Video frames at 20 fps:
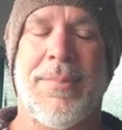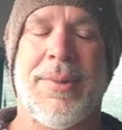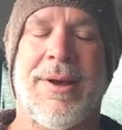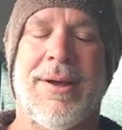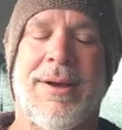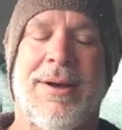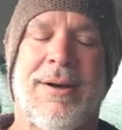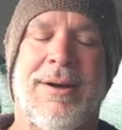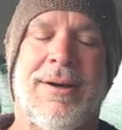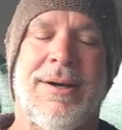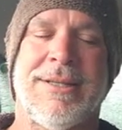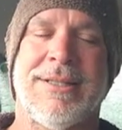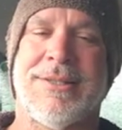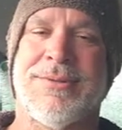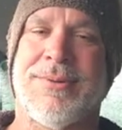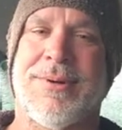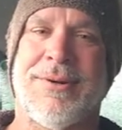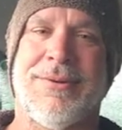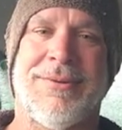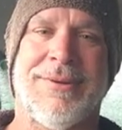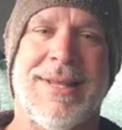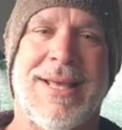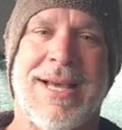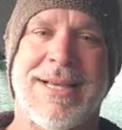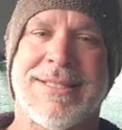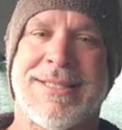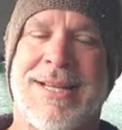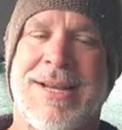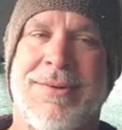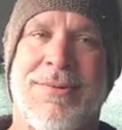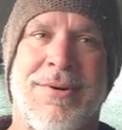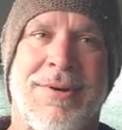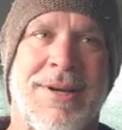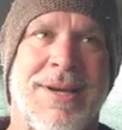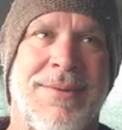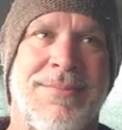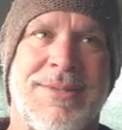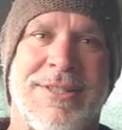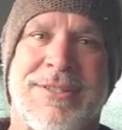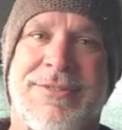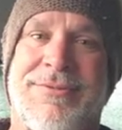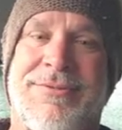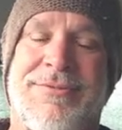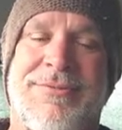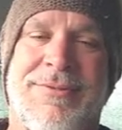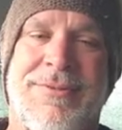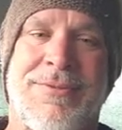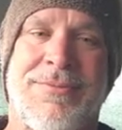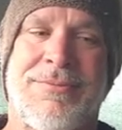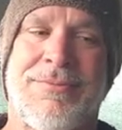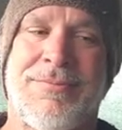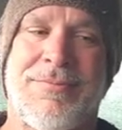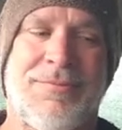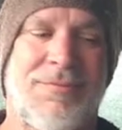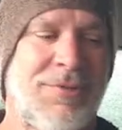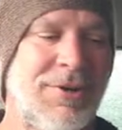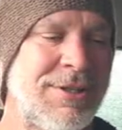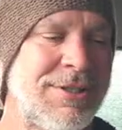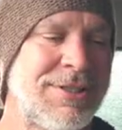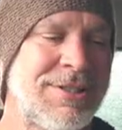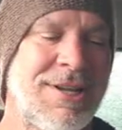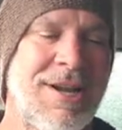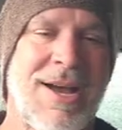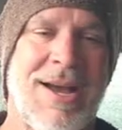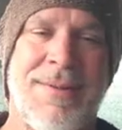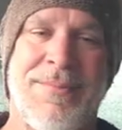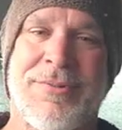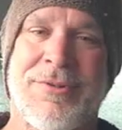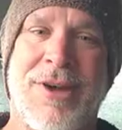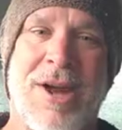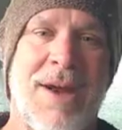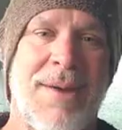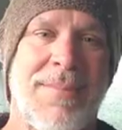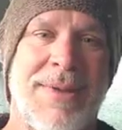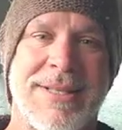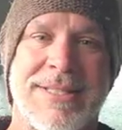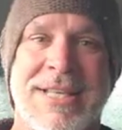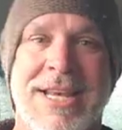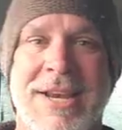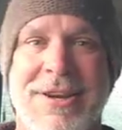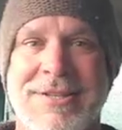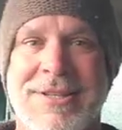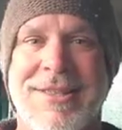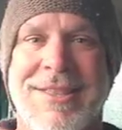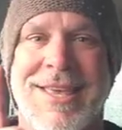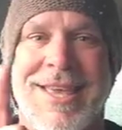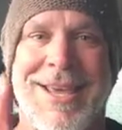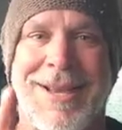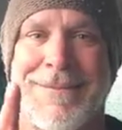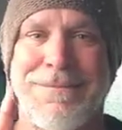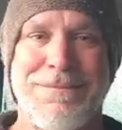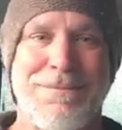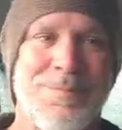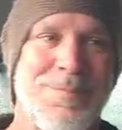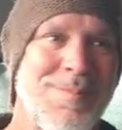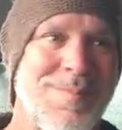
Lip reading: But, oh, I just wanted to relax. And I woke up just first comments. Here's the thing.